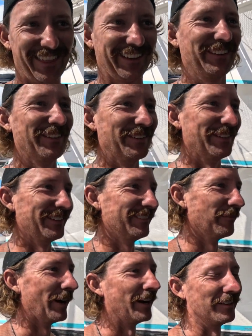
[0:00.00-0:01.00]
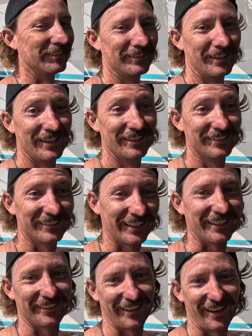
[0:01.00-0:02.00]
Thank God. Well,
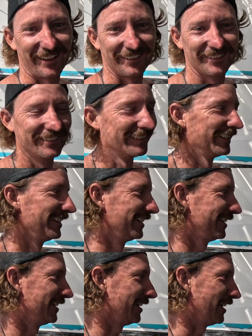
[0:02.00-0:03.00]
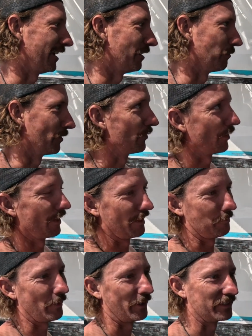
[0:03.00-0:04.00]
sanding the hull. We've got
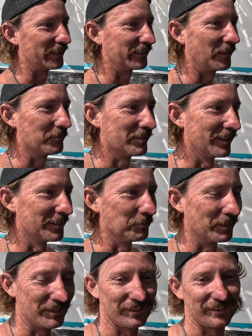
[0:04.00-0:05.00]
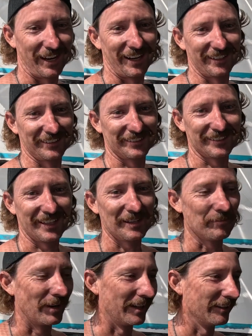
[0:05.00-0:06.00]
another project upstairs we're just starting to
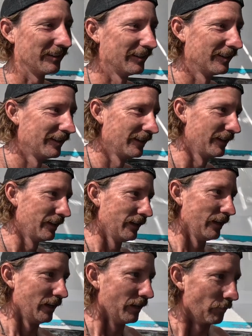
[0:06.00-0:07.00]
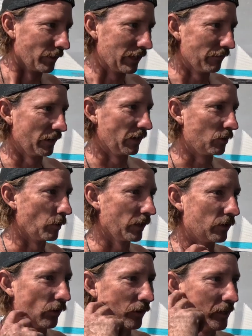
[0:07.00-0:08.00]
sand, but we're giving it a
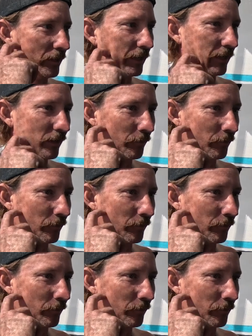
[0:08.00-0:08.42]
quick gurney down.